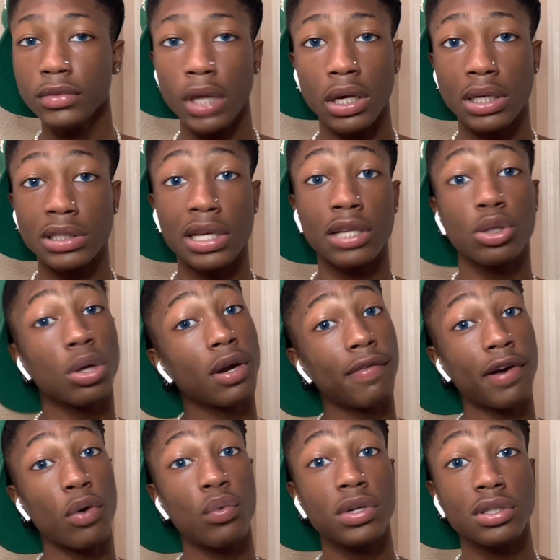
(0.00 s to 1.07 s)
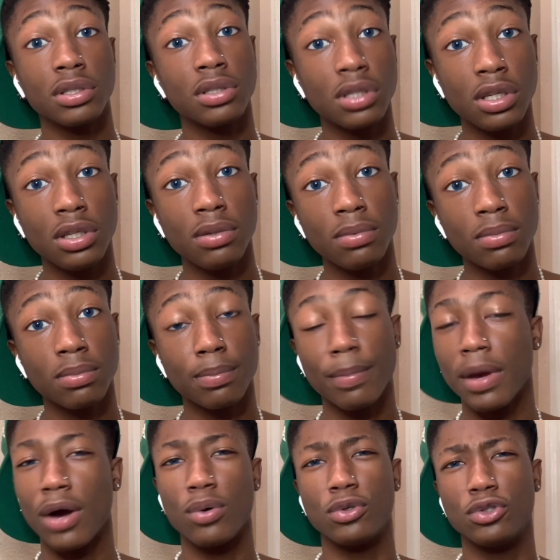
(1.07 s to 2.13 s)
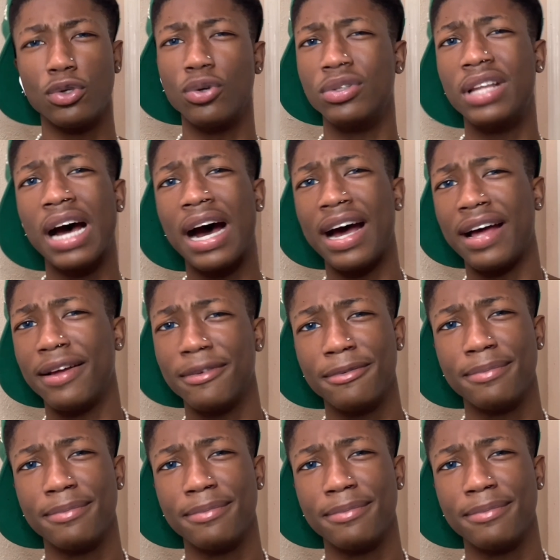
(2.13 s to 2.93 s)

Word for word: Because I thought if I went to sleep, I was going to die.